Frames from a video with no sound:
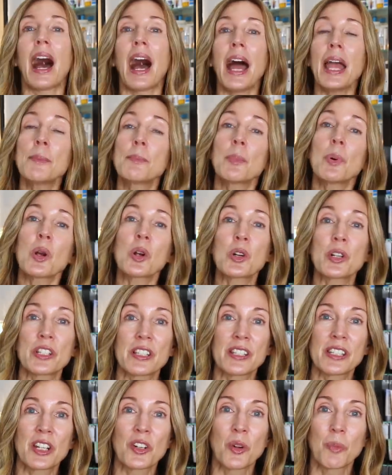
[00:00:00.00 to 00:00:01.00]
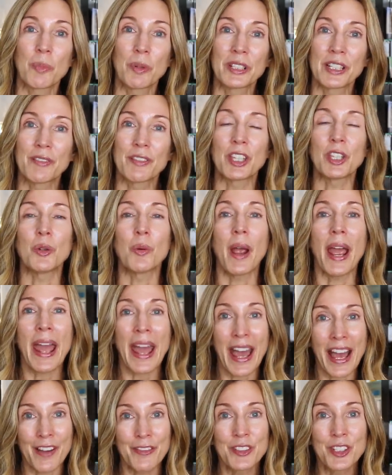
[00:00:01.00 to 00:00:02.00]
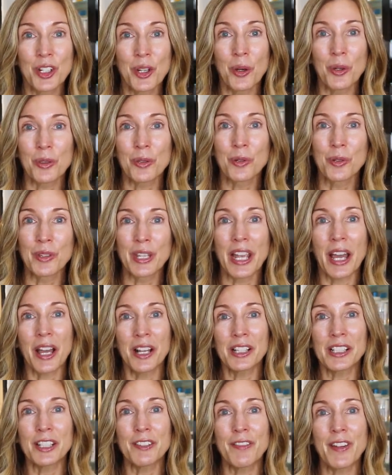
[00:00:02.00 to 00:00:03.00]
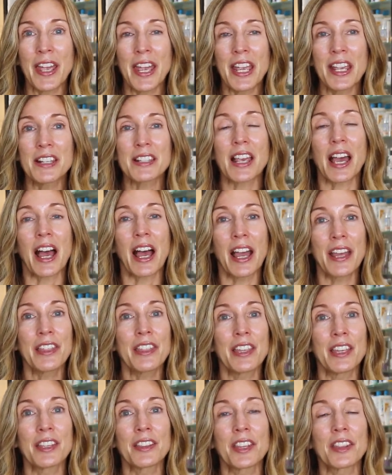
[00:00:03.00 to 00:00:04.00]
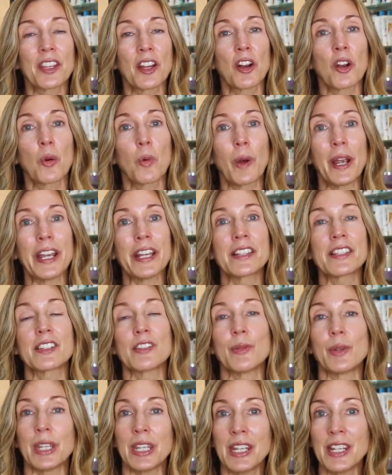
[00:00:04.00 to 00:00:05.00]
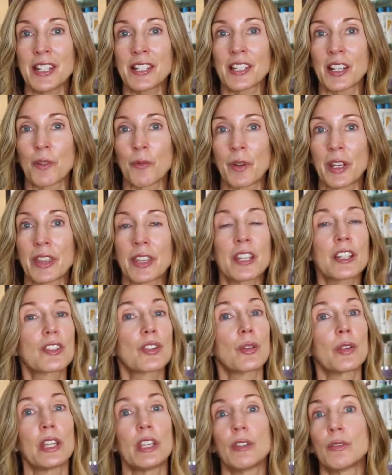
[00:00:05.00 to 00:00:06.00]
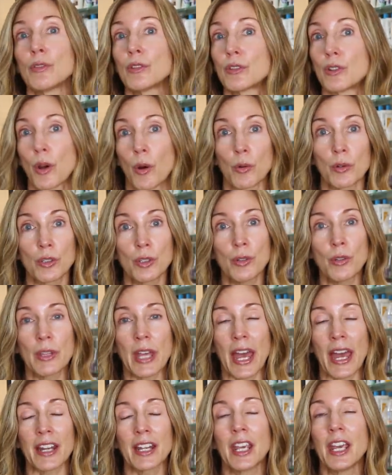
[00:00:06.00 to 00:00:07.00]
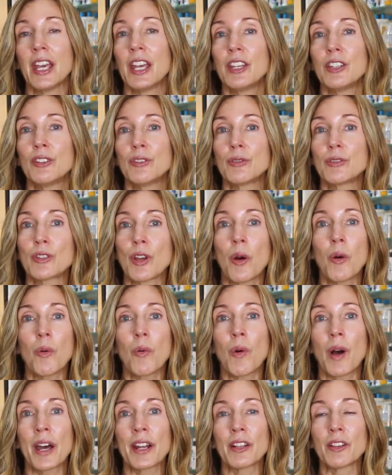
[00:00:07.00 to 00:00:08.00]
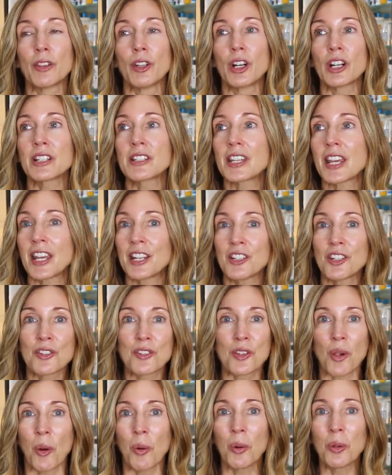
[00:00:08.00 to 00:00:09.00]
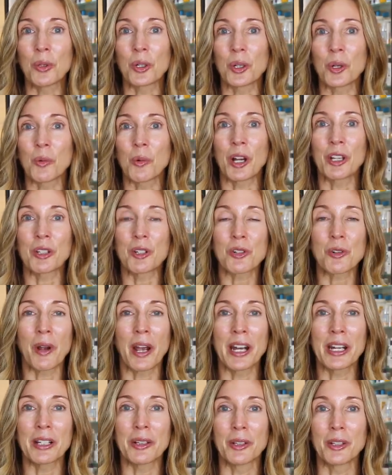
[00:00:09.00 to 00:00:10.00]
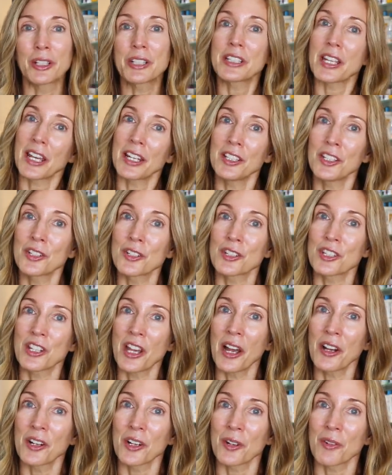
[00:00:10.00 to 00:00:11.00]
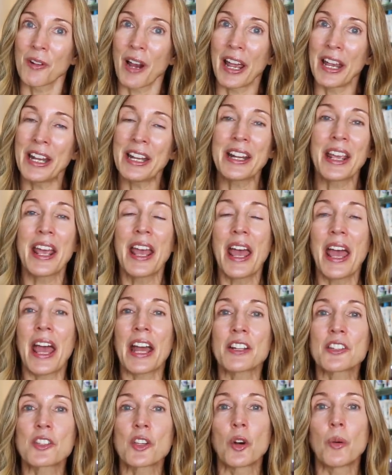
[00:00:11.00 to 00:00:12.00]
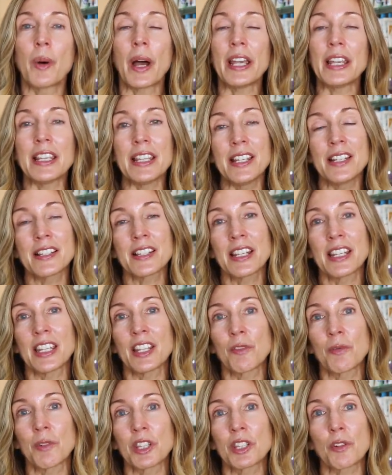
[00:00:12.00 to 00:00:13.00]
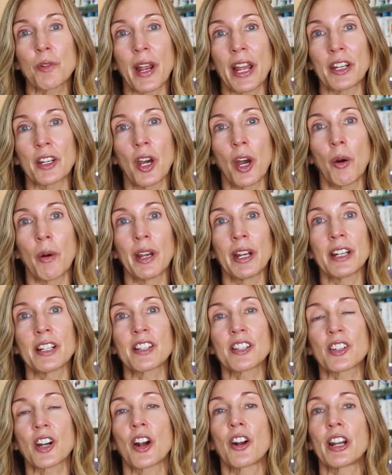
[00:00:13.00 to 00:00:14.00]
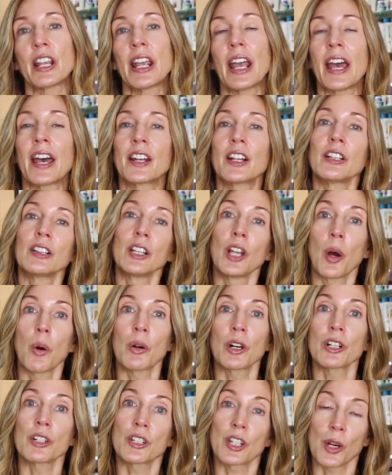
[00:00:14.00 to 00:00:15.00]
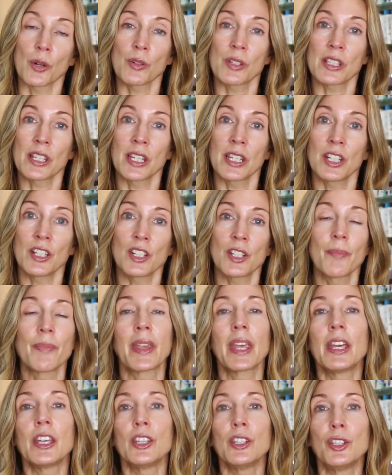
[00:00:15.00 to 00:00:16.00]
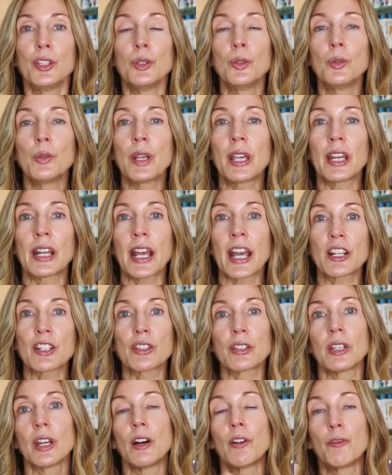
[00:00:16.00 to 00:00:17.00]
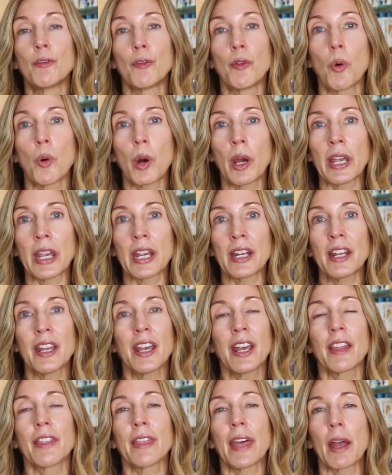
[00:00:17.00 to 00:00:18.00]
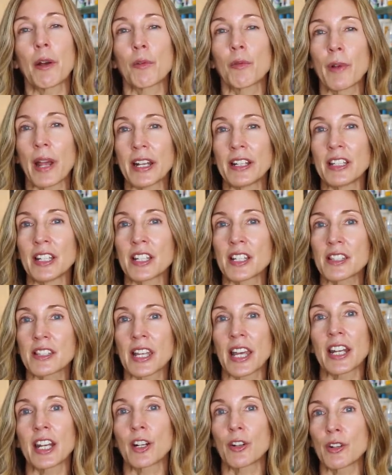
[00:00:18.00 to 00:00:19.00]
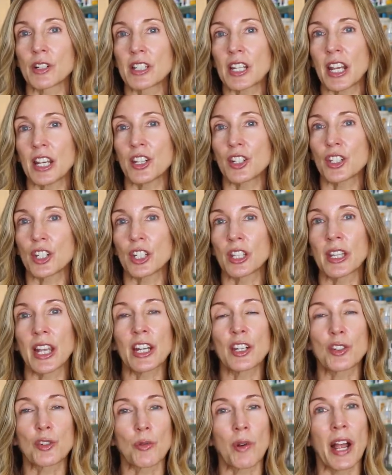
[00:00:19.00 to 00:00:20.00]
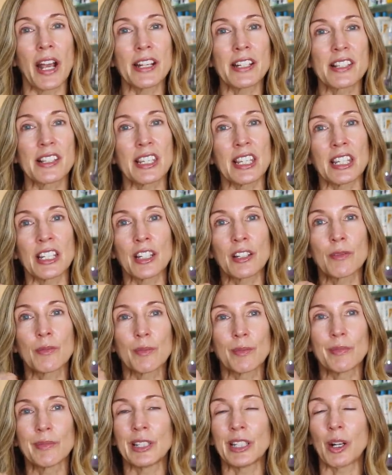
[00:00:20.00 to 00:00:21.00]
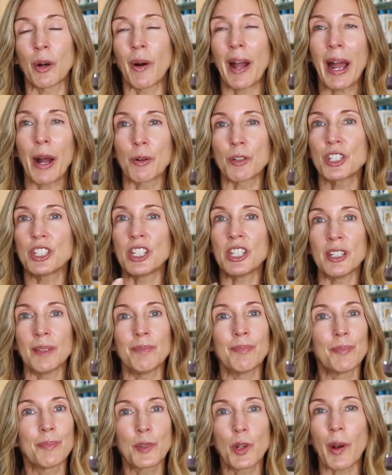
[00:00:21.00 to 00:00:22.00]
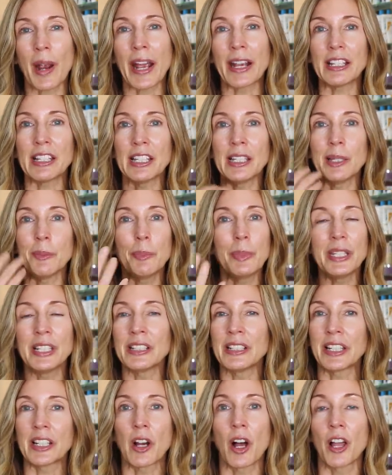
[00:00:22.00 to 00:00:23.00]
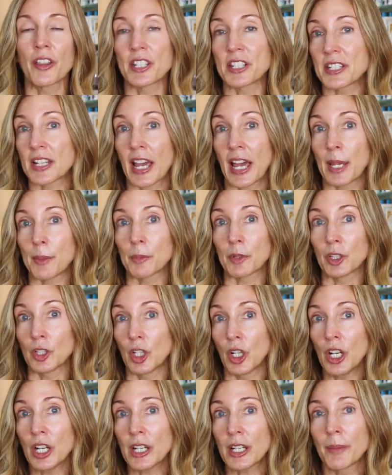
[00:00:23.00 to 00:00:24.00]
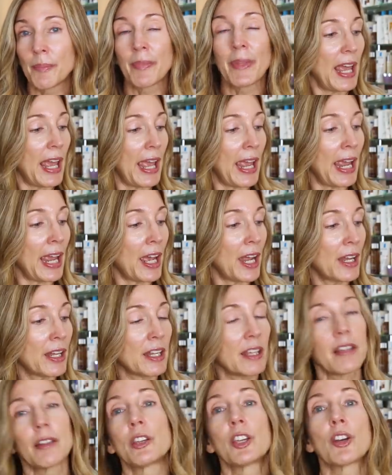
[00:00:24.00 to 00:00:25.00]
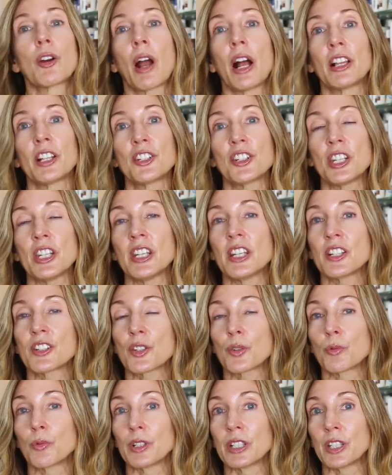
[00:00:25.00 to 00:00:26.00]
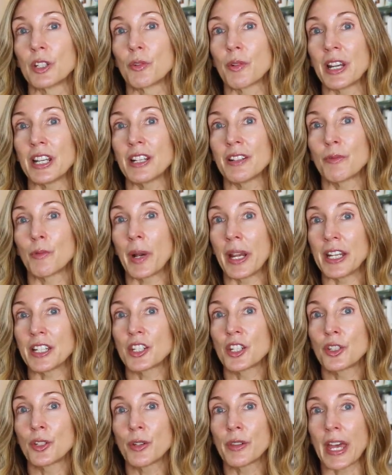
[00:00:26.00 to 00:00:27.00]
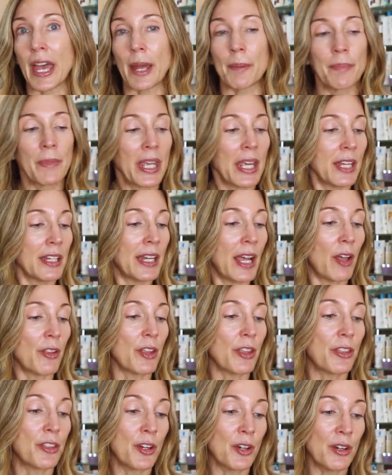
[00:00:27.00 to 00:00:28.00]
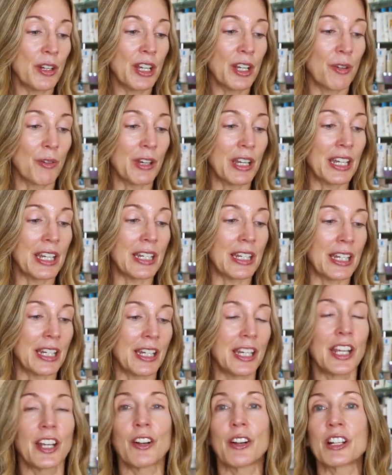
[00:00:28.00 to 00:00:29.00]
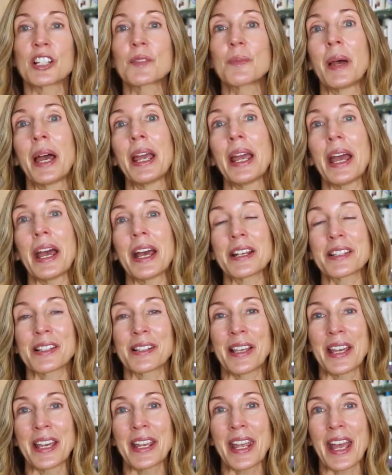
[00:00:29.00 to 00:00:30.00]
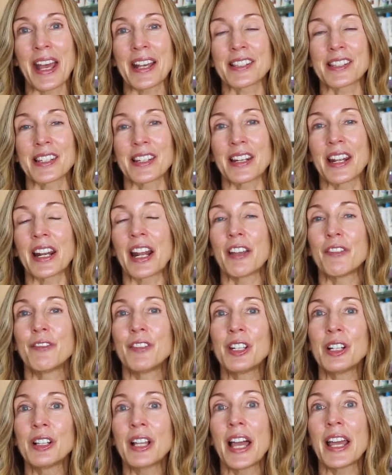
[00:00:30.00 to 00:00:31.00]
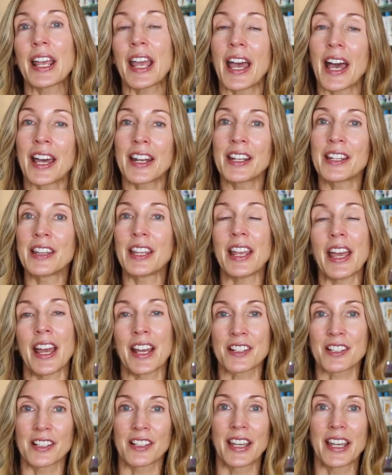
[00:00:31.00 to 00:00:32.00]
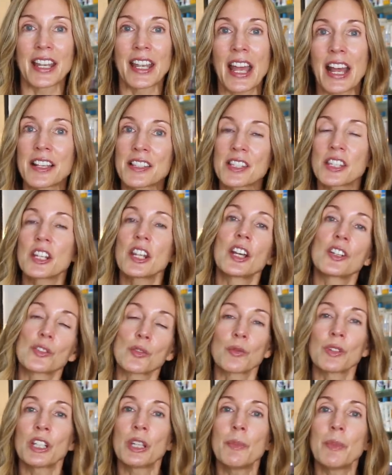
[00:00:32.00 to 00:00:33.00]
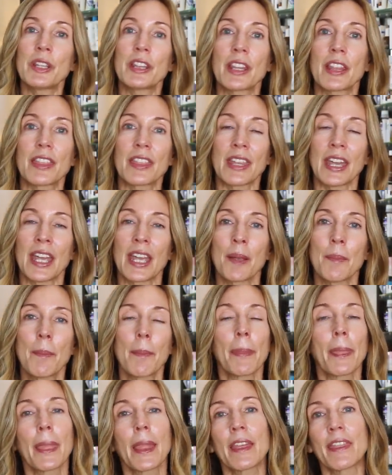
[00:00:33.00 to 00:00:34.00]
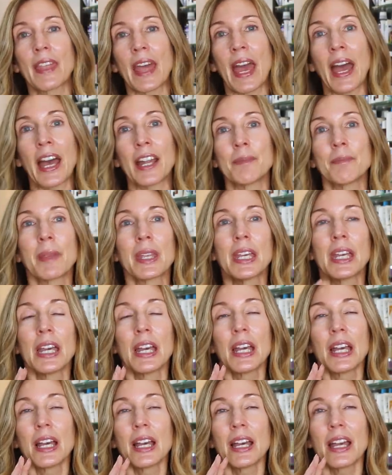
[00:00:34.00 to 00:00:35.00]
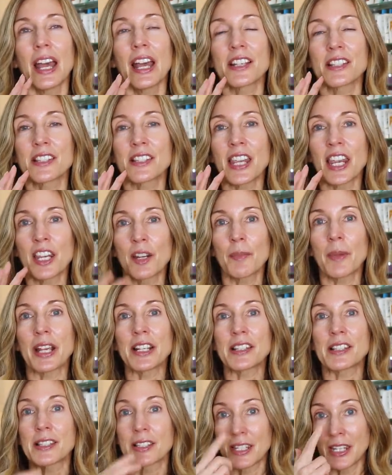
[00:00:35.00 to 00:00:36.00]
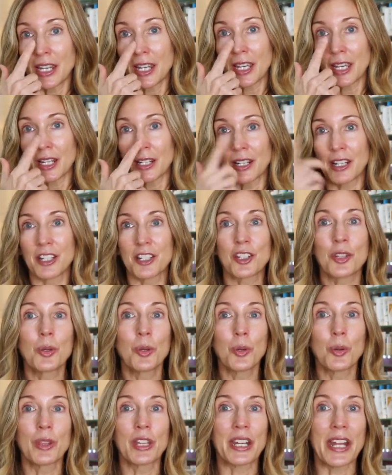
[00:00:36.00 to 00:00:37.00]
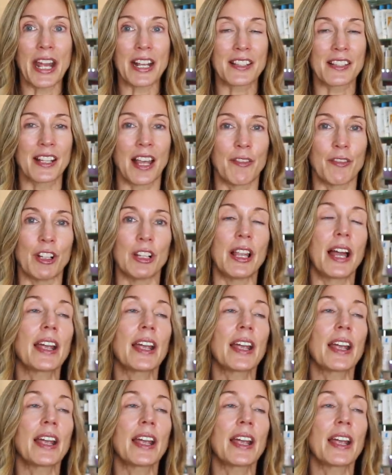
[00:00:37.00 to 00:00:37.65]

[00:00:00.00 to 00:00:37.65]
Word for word: I personally don't believe that you have to go through the ugly phase. I think that there are ways to ease in with it so that you don't do that. You don't want to look 10 years older while you're trying to look 10 years younger, right? And so by easing in with tretinoin and starting at a lower dosage, you can actually avoid that redness, that irritation, that dry skin, you know, ouchy cracky, peeling all the time look. And Curology is a really great way to do that. Now the third ingredient in here is my azelaic acid. And I feel like adding the azelaic acid has really been the thing that has taken my skin to the next level.